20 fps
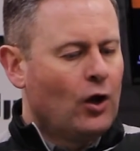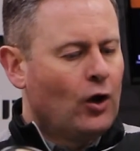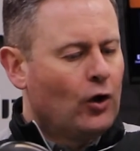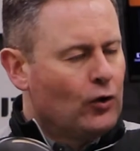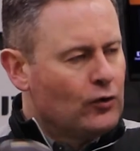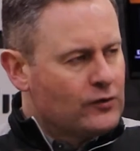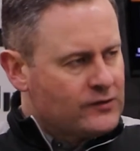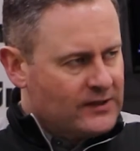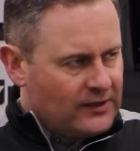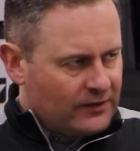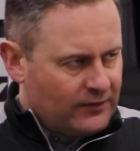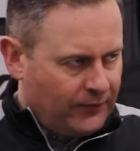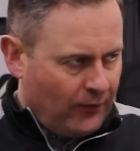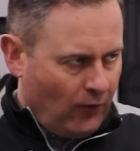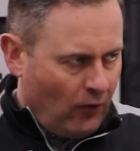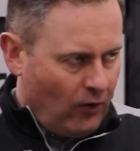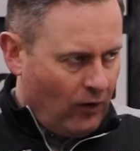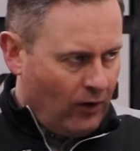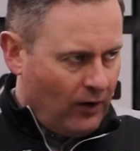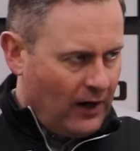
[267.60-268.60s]
Who's this
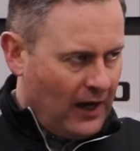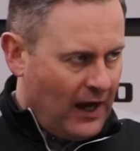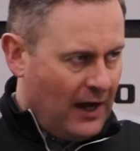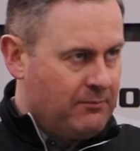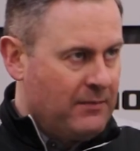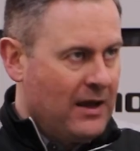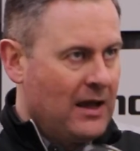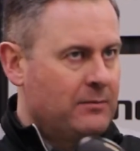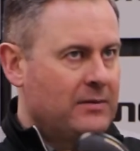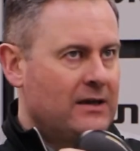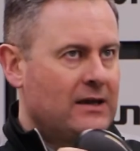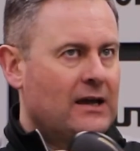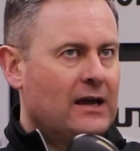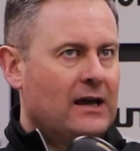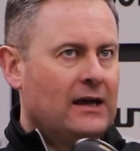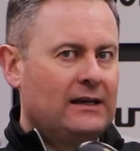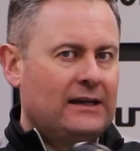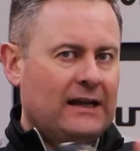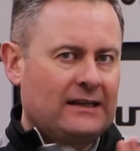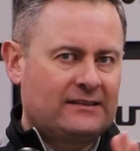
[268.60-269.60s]
for? And
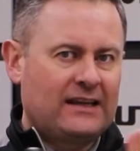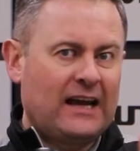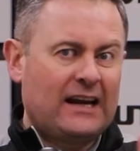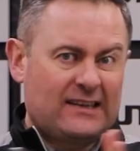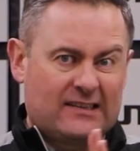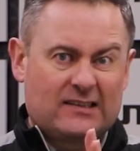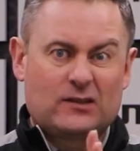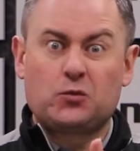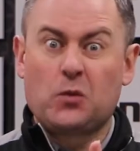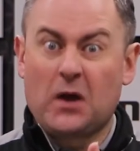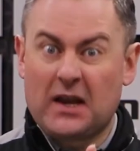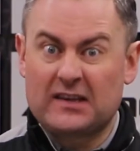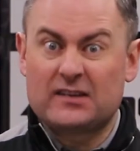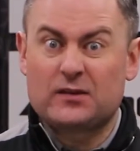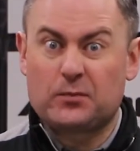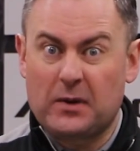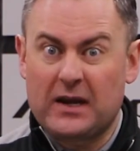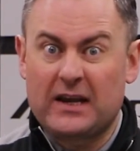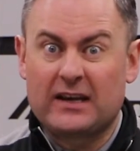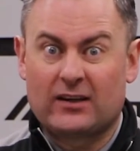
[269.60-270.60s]
maybe let's get a swing
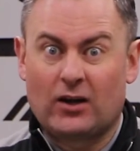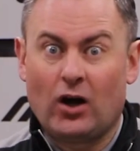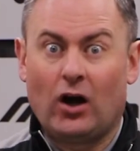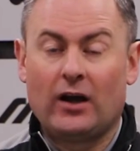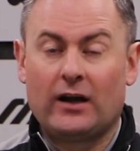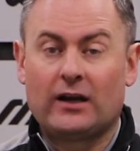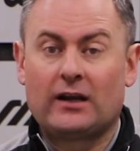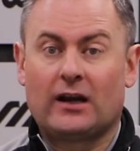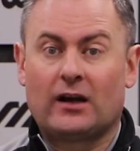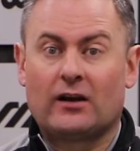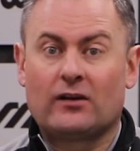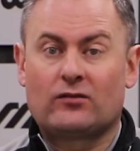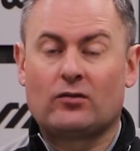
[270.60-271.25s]
speed guide here.